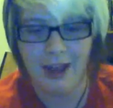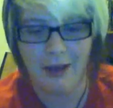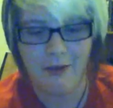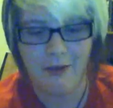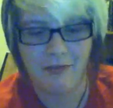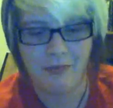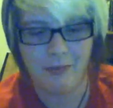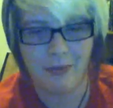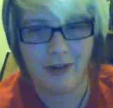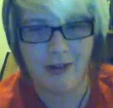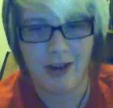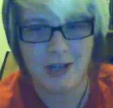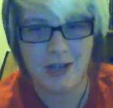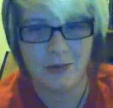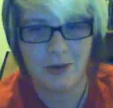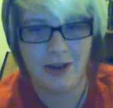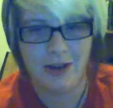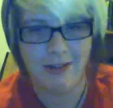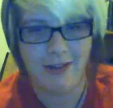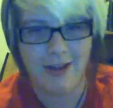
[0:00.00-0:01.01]
I went from a
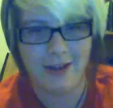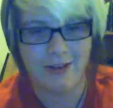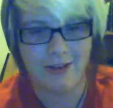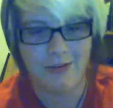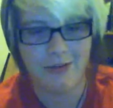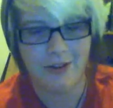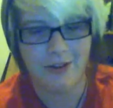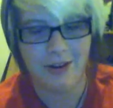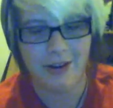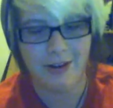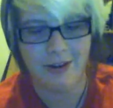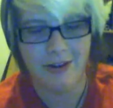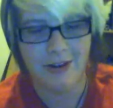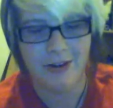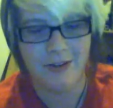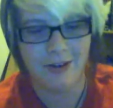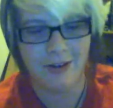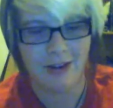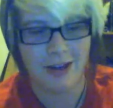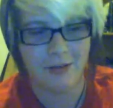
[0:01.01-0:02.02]
graduating class of
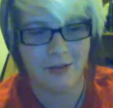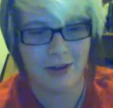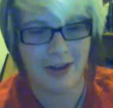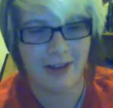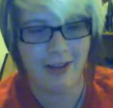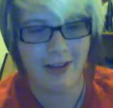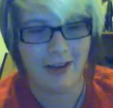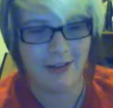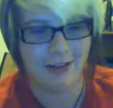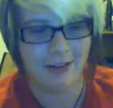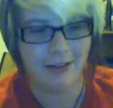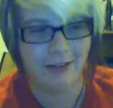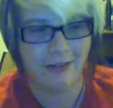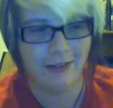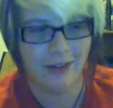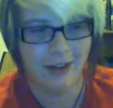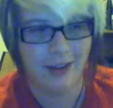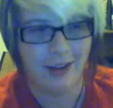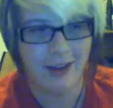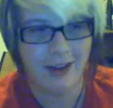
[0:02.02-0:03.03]
300 to a graduating class of
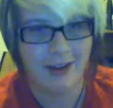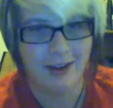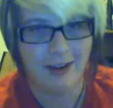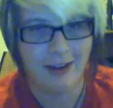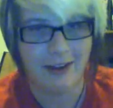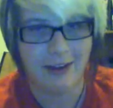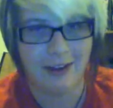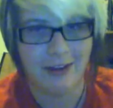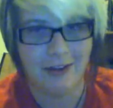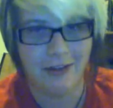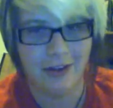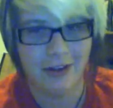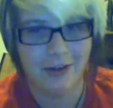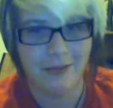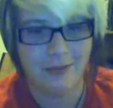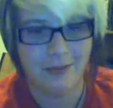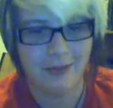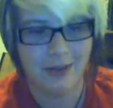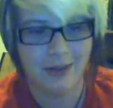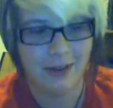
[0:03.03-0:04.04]

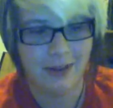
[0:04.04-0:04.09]
900,